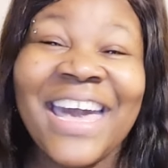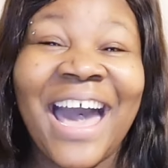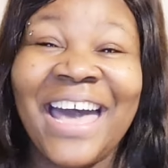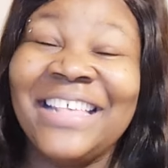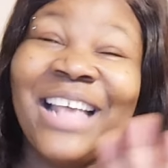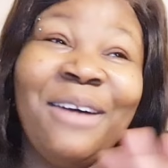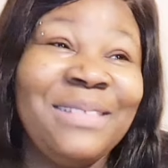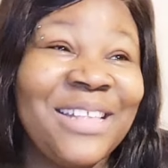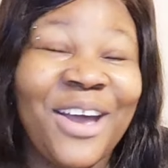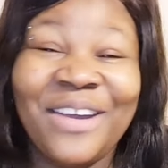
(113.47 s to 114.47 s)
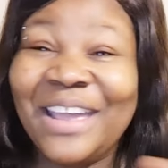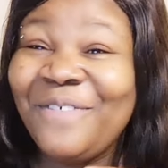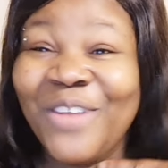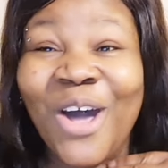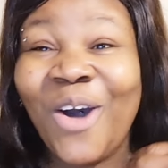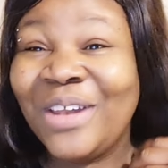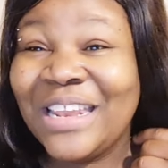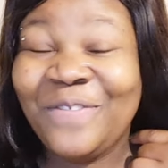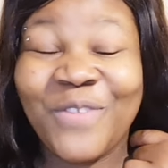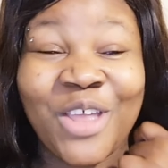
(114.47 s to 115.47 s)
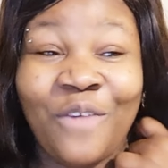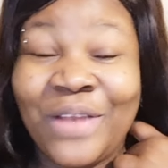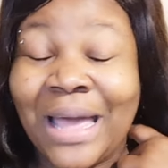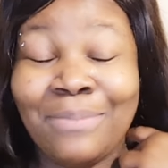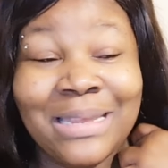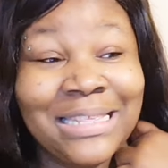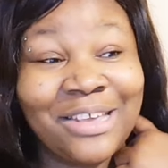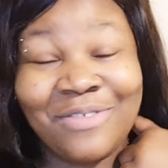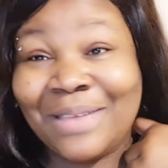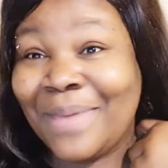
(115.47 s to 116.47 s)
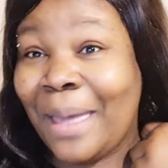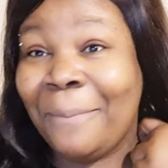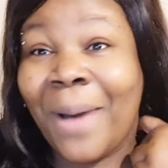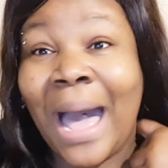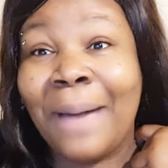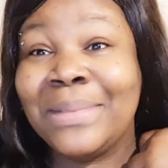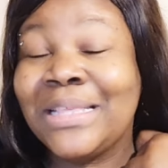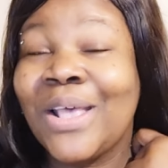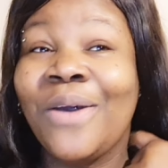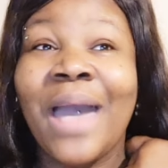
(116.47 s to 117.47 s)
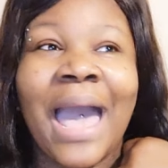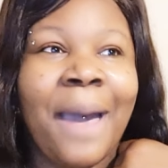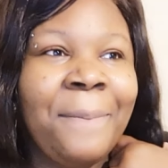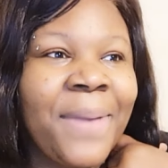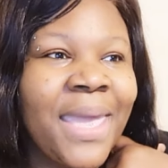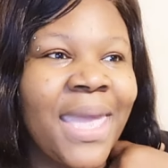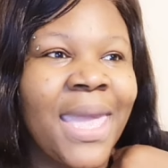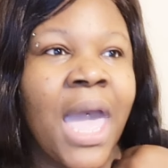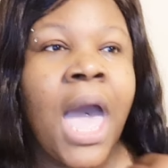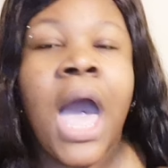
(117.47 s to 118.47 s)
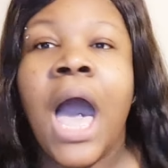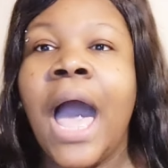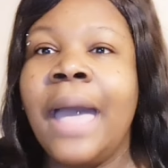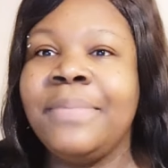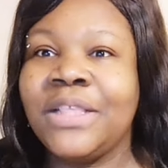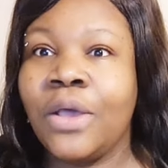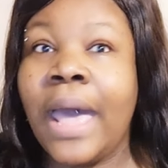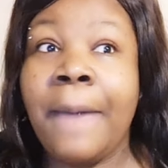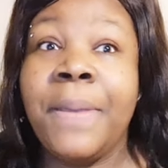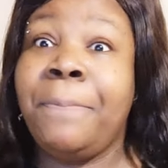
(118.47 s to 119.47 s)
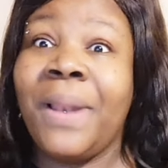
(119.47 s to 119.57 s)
Guys, I'm sorry. For the whole of this video, I feel like I'm just screaming, but I'm so happy. I am so happy.